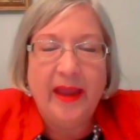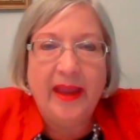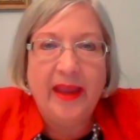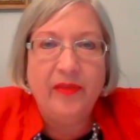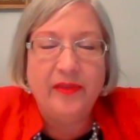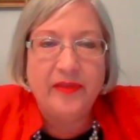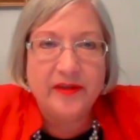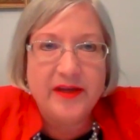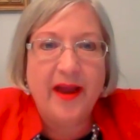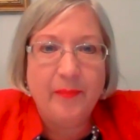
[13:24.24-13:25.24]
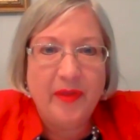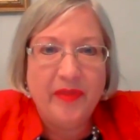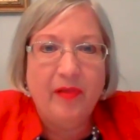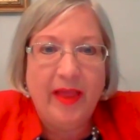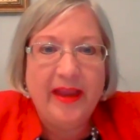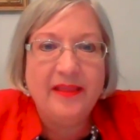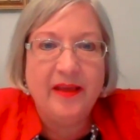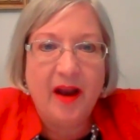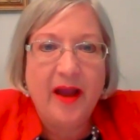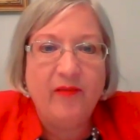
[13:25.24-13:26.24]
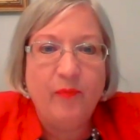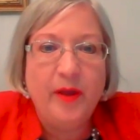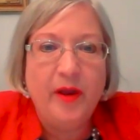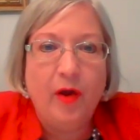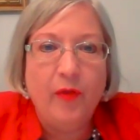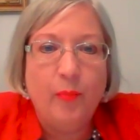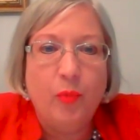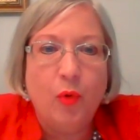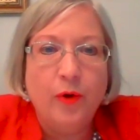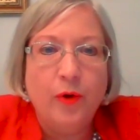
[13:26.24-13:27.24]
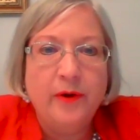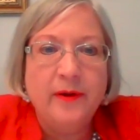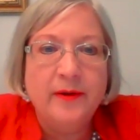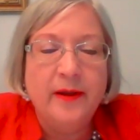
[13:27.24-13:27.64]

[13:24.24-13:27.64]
in the time and the length that I have been on the board,